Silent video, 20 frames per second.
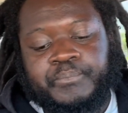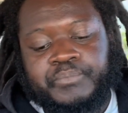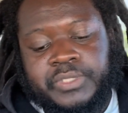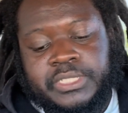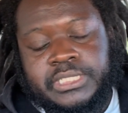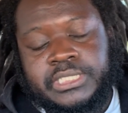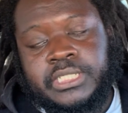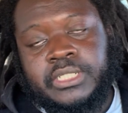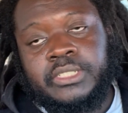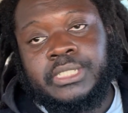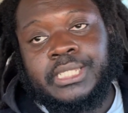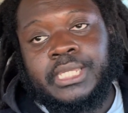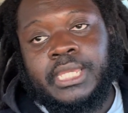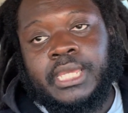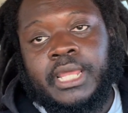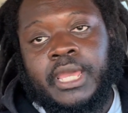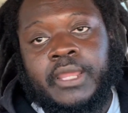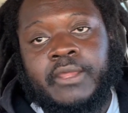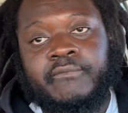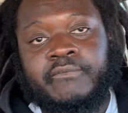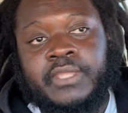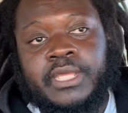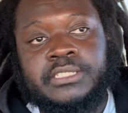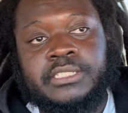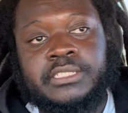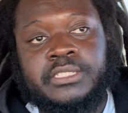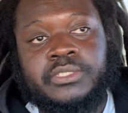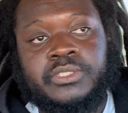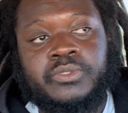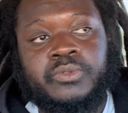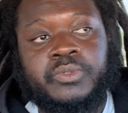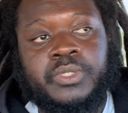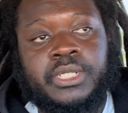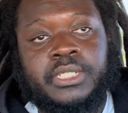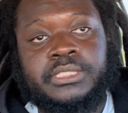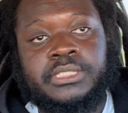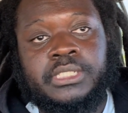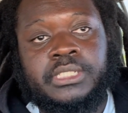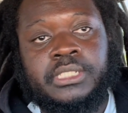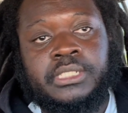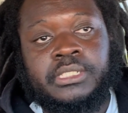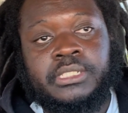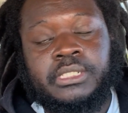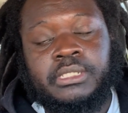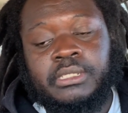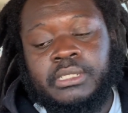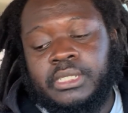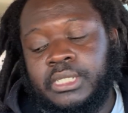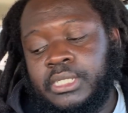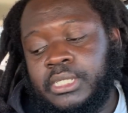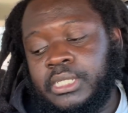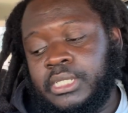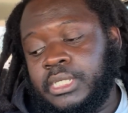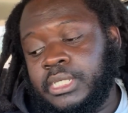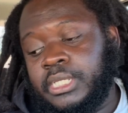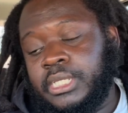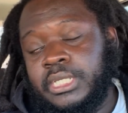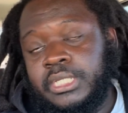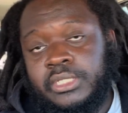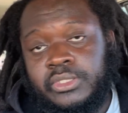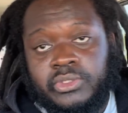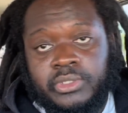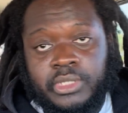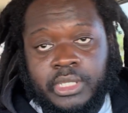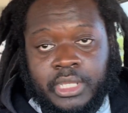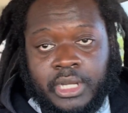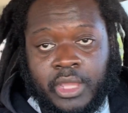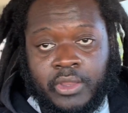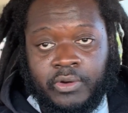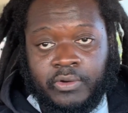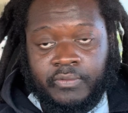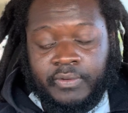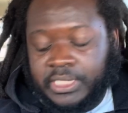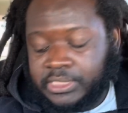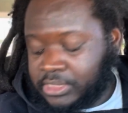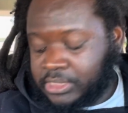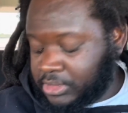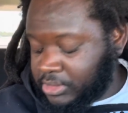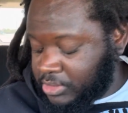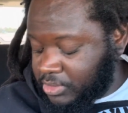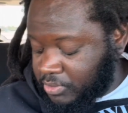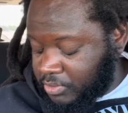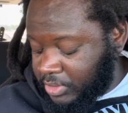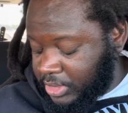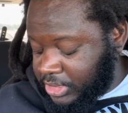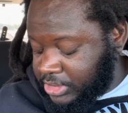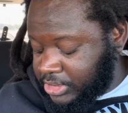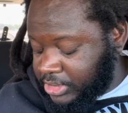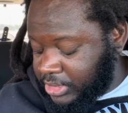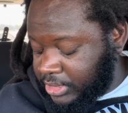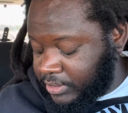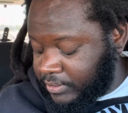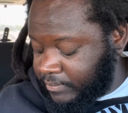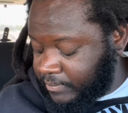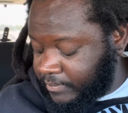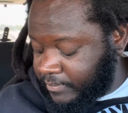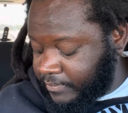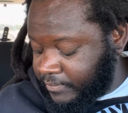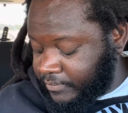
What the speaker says: She needs to get out of that situation. He needs to get out of that situation.